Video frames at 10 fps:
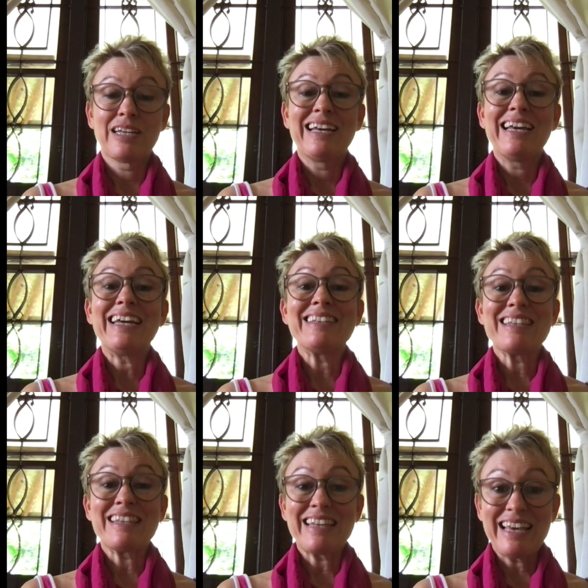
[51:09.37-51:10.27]

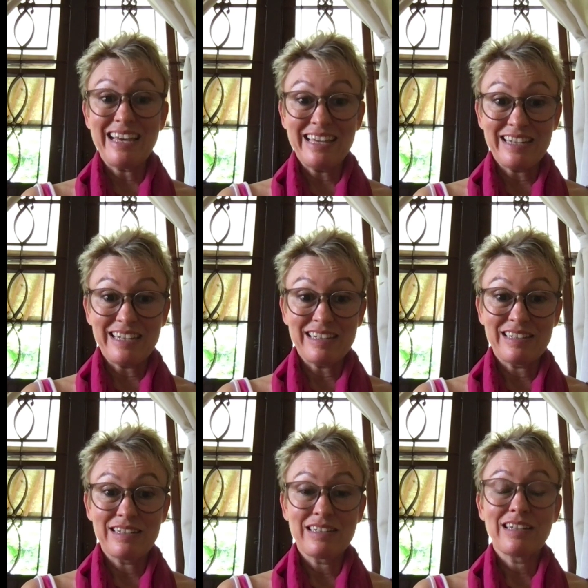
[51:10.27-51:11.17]
And then,
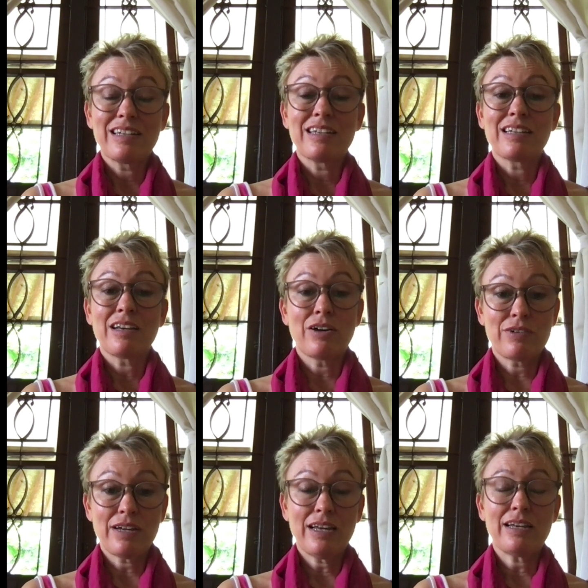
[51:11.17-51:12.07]

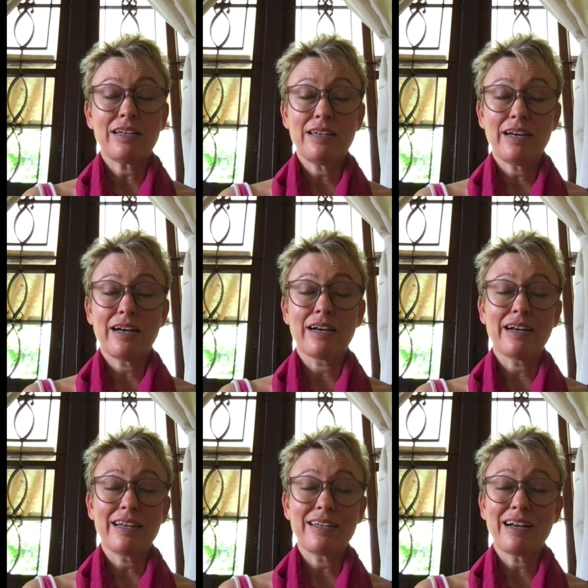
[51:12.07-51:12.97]
okay, yeah,
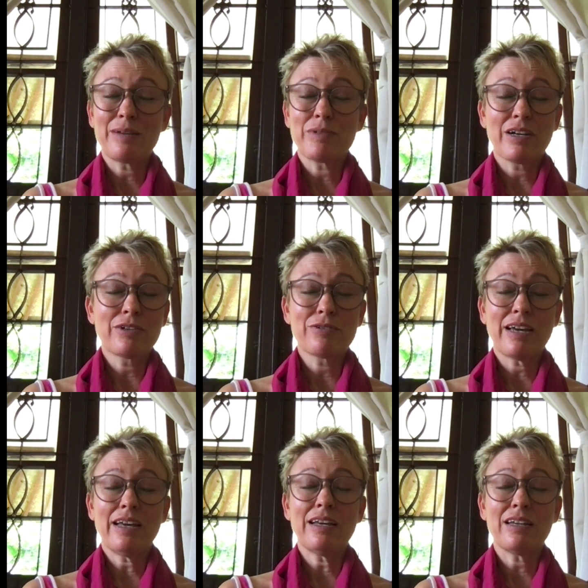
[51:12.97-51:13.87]
I'm not
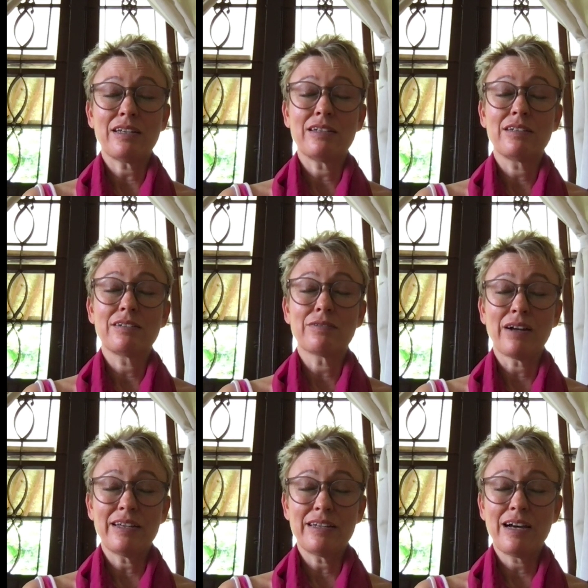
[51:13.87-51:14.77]
okay.
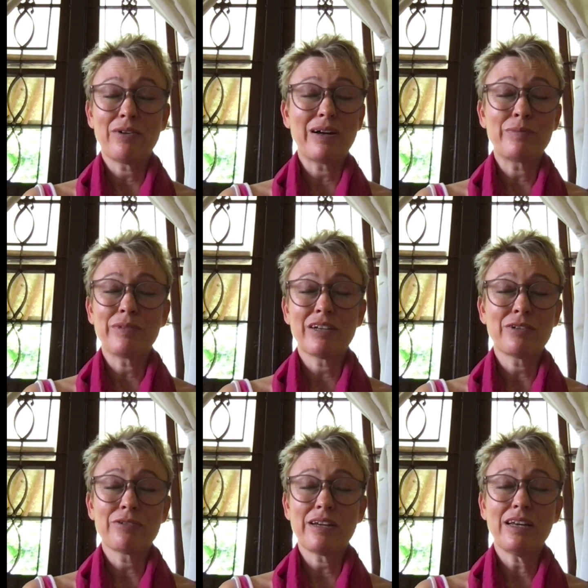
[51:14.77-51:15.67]
Right now, I'm not
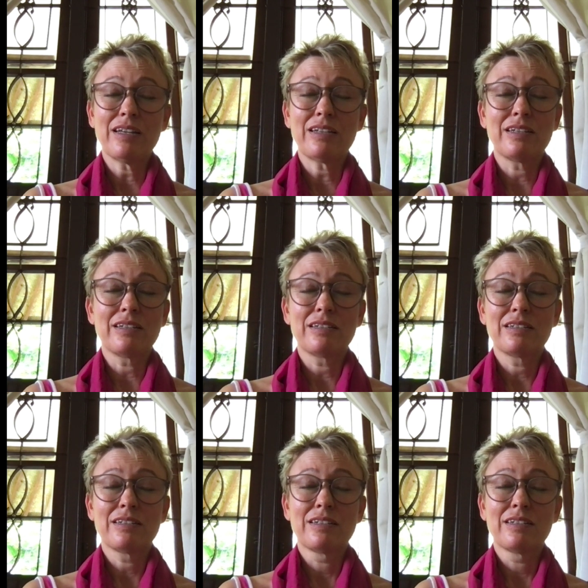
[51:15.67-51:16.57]
okay.
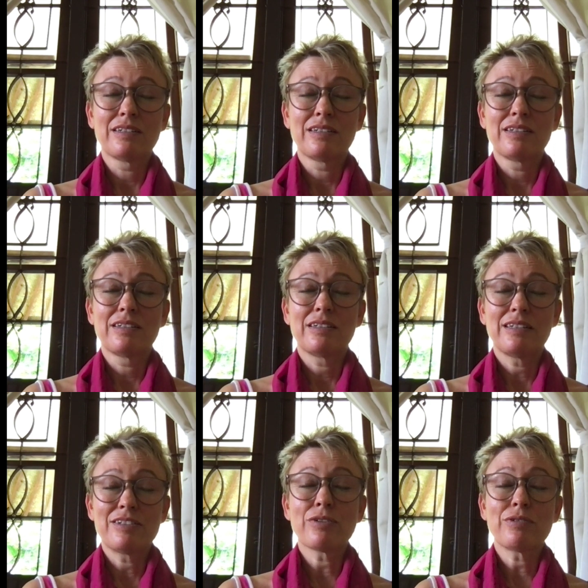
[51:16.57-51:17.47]

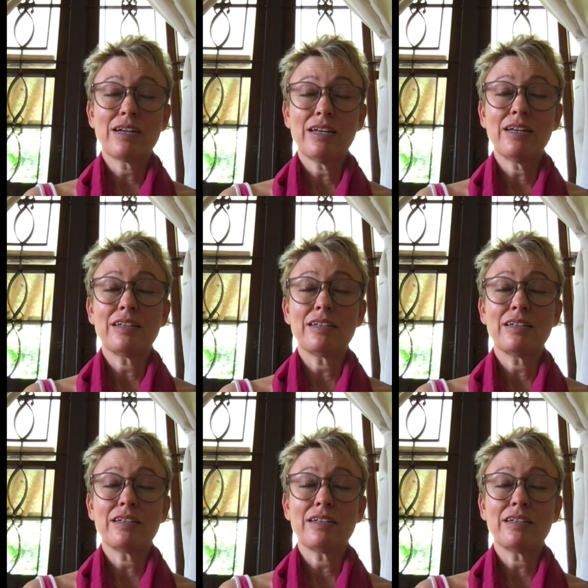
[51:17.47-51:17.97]
It's okay.